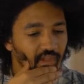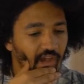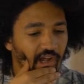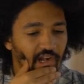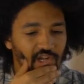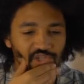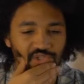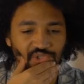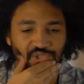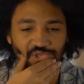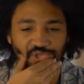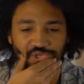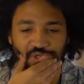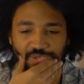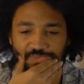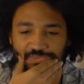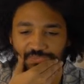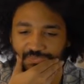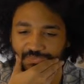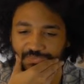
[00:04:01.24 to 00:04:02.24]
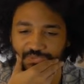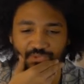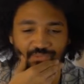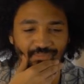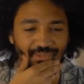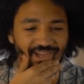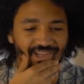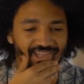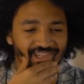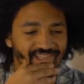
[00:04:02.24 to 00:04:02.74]
Also, the
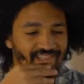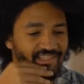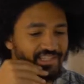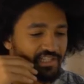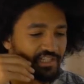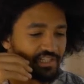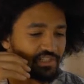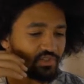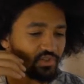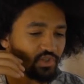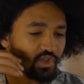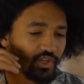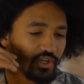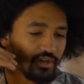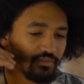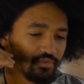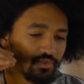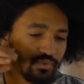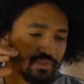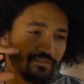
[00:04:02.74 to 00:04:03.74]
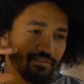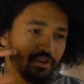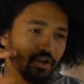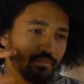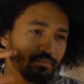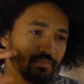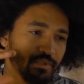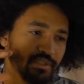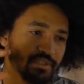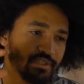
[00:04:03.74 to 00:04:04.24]
main skills you're gonna have to
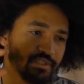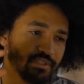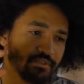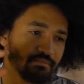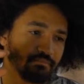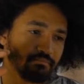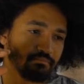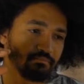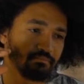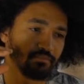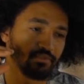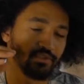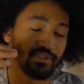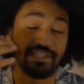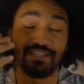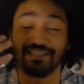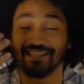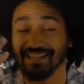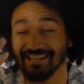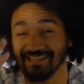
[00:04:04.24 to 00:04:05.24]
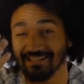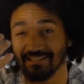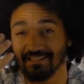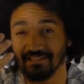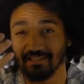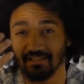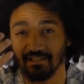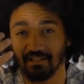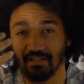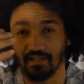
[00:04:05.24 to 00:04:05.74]
develop is
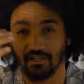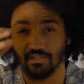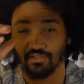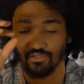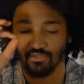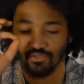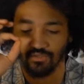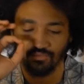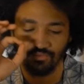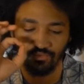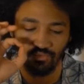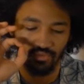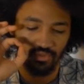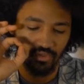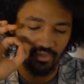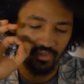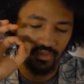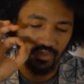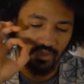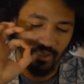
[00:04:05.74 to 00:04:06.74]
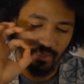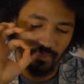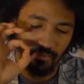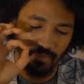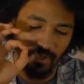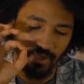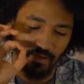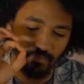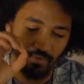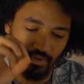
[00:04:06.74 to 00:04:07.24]
details. Like you have to
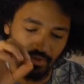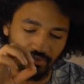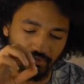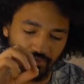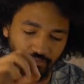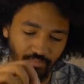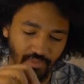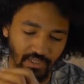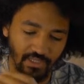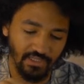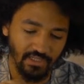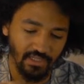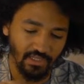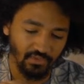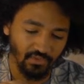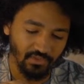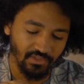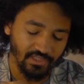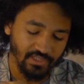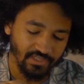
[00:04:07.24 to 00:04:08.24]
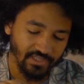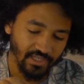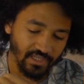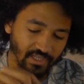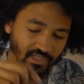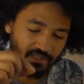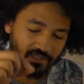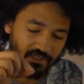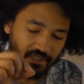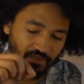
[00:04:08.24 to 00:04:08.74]
be able to paint like the
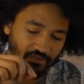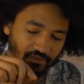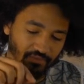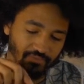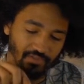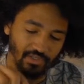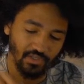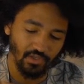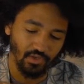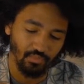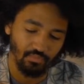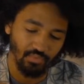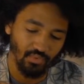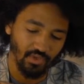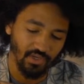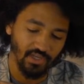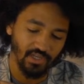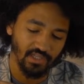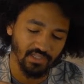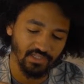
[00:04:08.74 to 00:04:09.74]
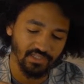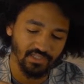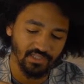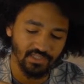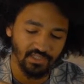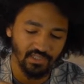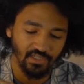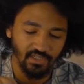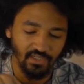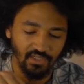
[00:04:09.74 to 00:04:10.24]
details, like the
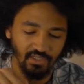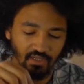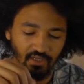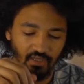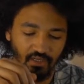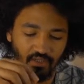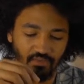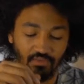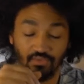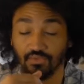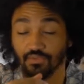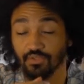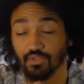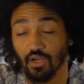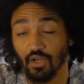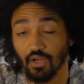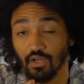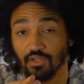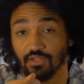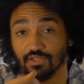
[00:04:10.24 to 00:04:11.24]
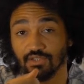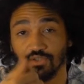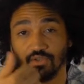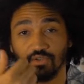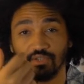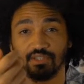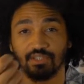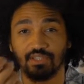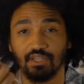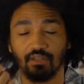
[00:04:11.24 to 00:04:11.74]
fingerprints, the dust,
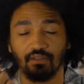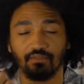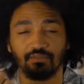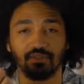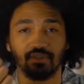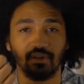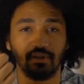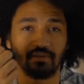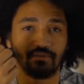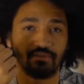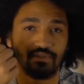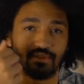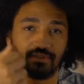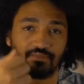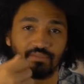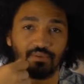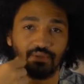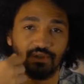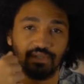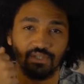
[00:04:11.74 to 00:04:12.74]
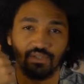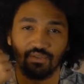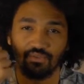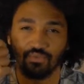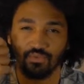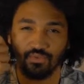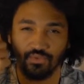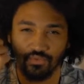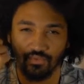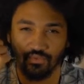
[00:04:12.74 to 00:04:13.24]
all this kind of stuff. It's very
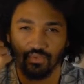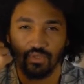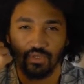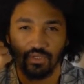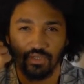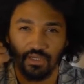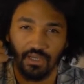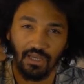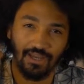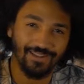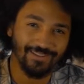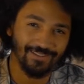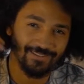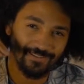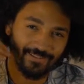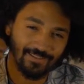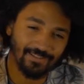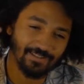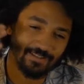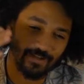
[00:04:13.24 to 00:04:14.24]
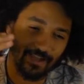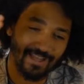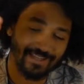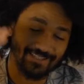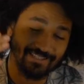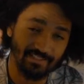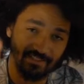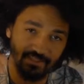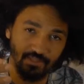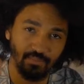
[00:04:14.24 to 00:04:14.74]
cool to add
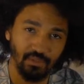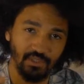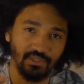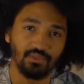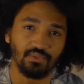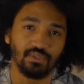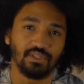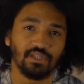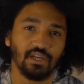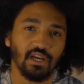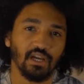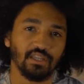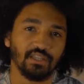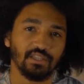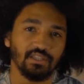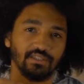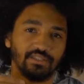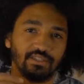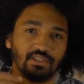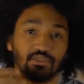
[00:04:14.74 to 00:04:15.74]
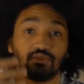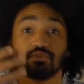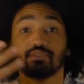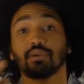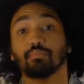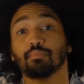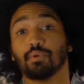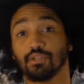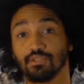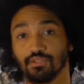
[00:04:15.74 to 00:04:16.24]
as deep as you can in texture.
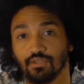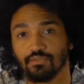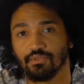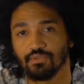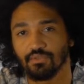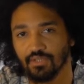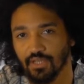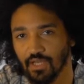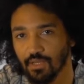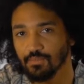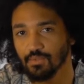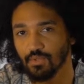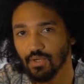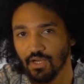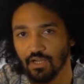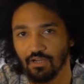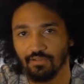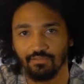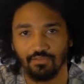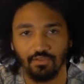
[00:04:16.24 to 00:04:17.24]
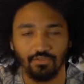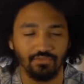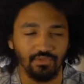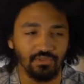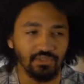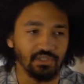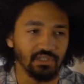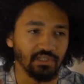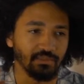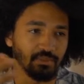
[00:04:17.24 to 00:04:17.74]
Depends of your time you have,
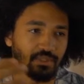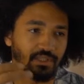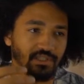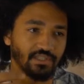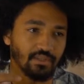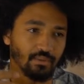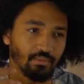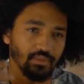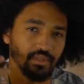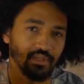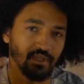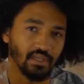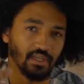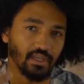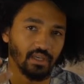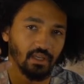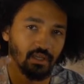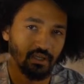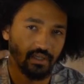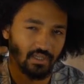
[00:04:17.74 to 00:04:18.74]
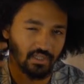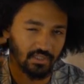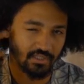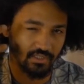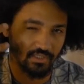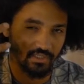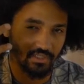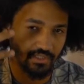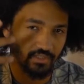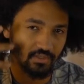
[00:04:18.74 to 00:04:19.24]
obviously, but that's something
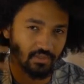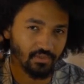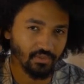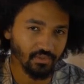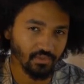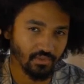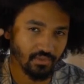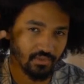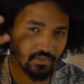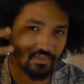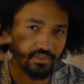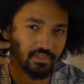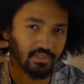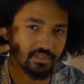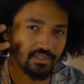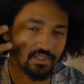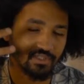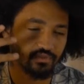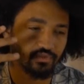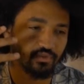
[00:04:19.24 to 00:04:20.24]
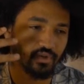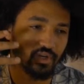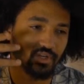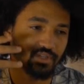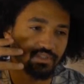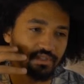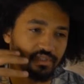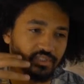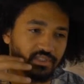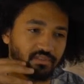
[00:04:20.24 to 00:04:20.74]
needed on the texture
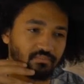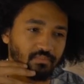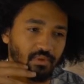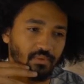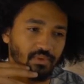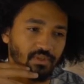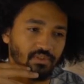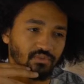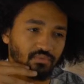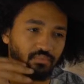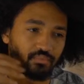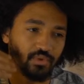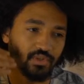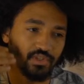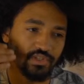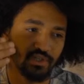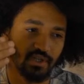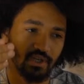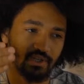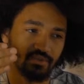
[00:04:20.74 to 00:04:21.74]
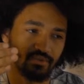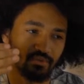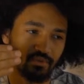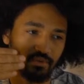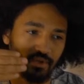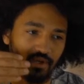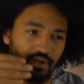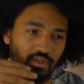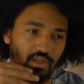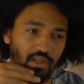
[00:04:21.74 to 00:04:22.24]
artist spirit to push as
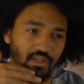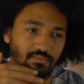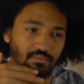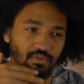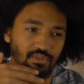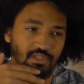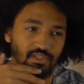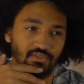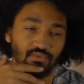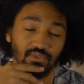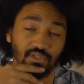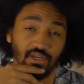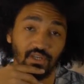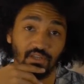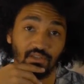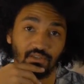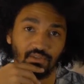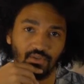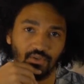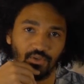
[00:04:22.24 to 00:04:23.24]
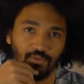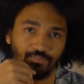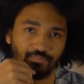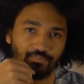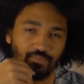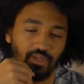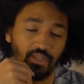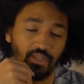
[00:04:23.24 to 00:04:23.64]
much as you can in the